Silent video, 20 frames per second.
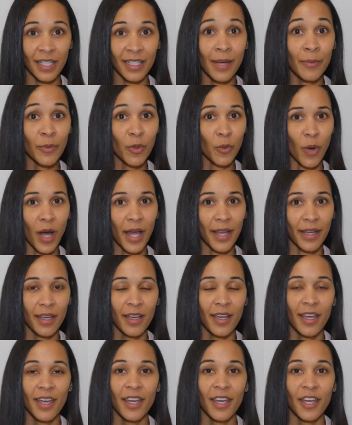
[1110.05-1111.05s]
Number one,
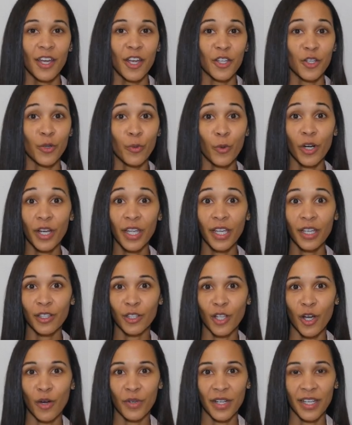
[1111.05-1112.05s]
you're working
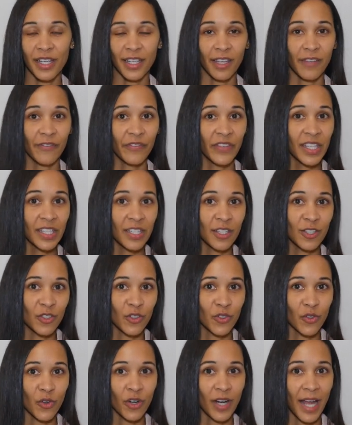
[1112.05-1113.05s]
alone in a convenience
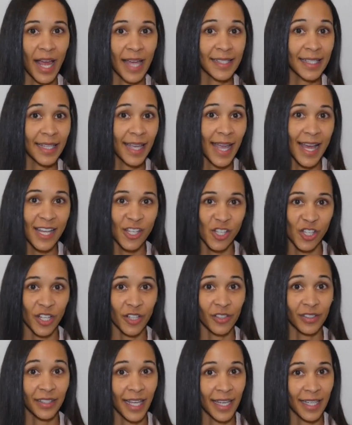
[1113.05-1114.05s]
store as a
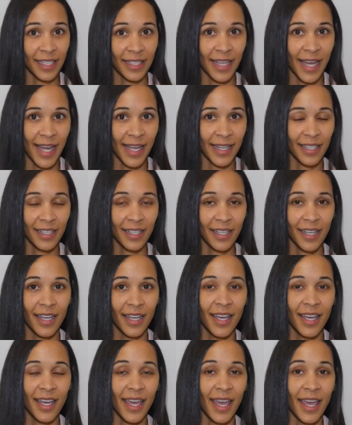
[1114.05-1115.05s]
cashier late at night.
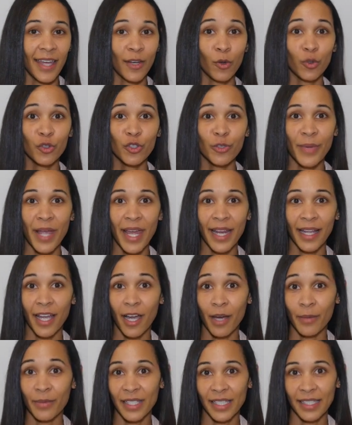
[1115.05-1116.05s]
An older man
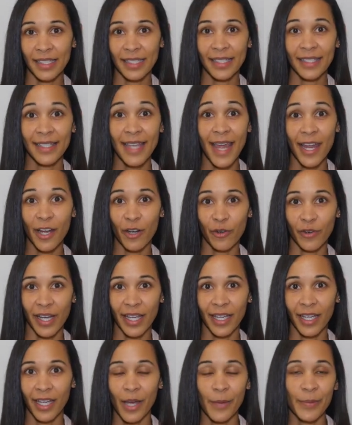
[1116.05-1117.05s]
comes in
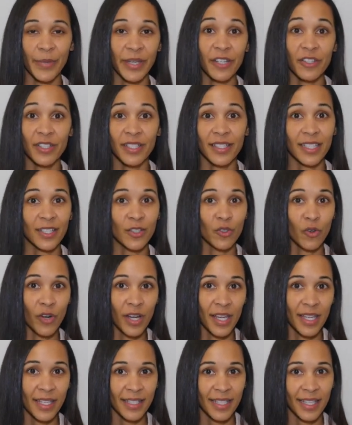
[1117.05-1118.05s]
staggering, appears
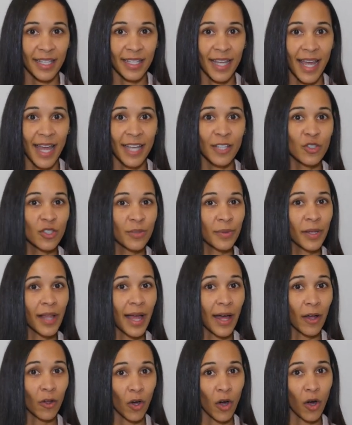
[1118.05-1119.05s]
disoriented, and you smell
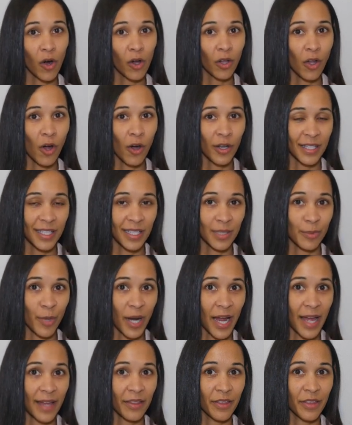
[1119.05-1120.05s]
alcohol on his
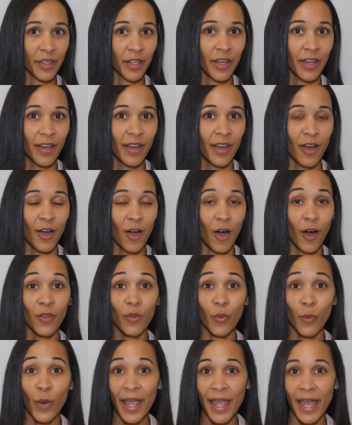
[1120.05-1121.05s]
breath. On
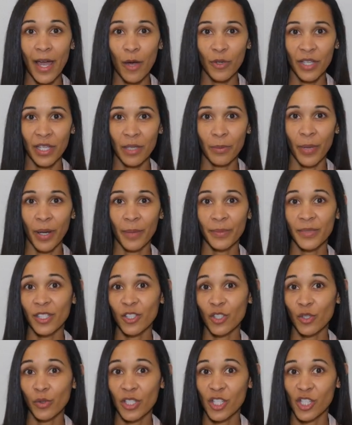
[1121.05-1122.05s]
the way out, he bumps
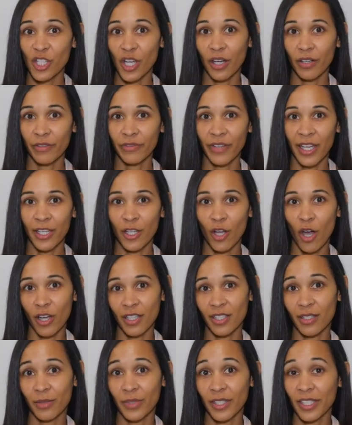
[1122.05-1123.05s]
into a shelf and
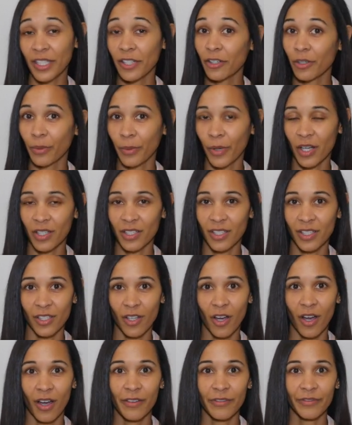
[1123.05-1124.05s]
knocks some cereal boxes
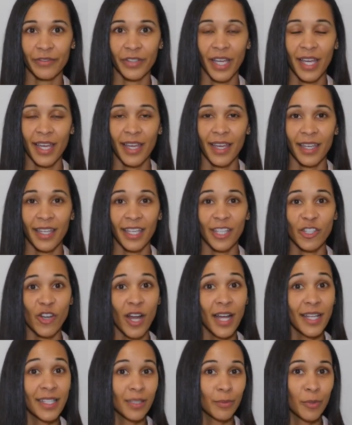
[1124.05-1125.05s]
off. He
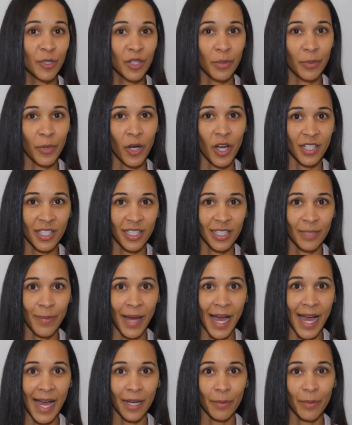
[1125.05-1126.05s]
tries to put the boxes
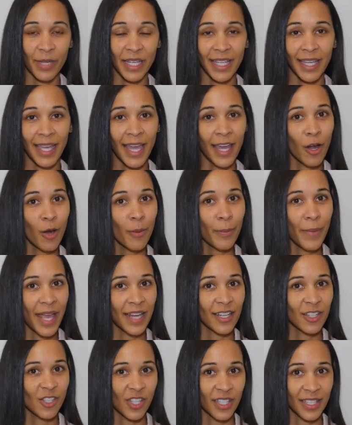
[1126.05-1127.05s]
back, but he cannot
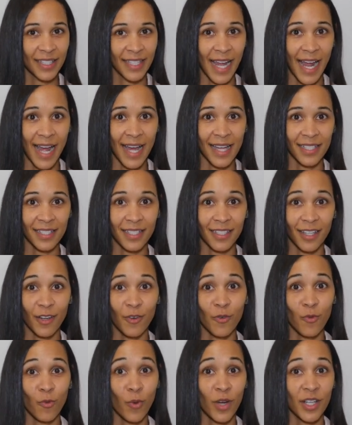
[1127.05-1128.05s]
manage this task.
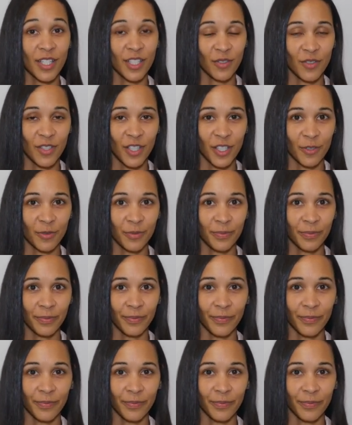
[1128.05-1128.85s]
What do you do?